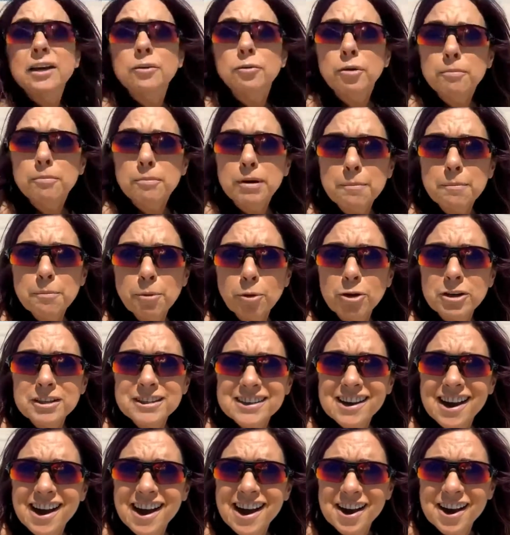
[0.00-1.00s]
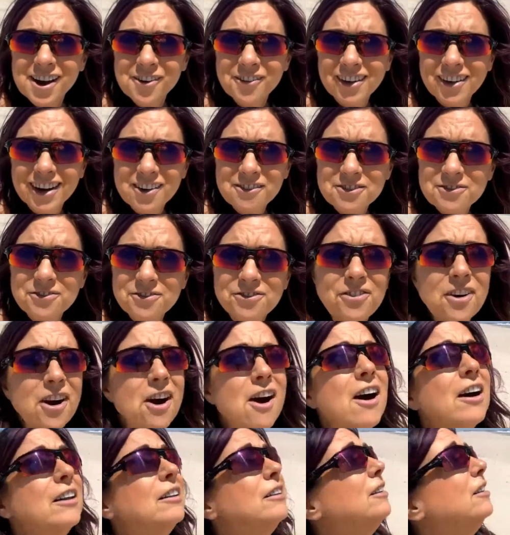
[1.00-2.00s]
I can remember a time
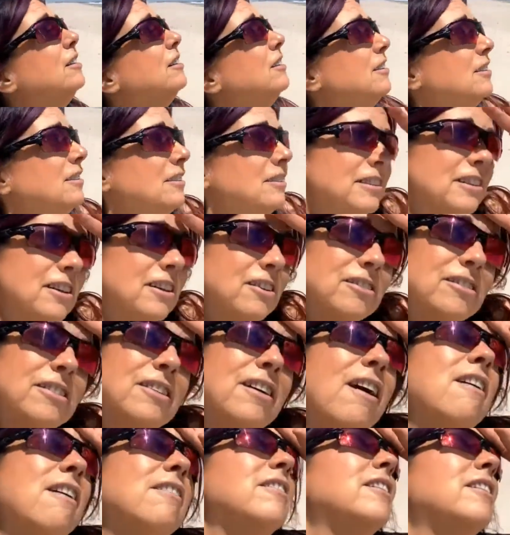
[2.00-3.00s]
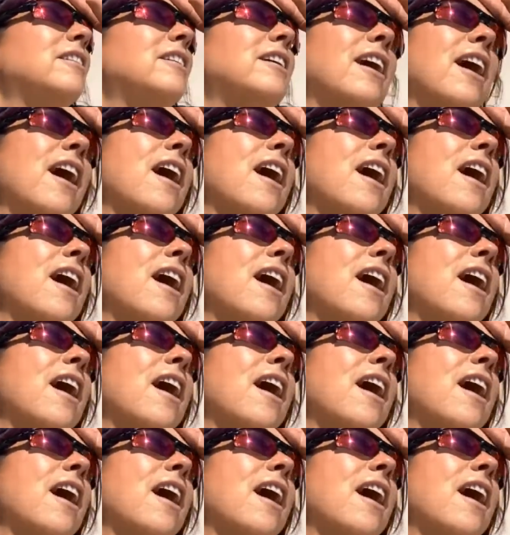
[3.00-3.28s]
fondly so long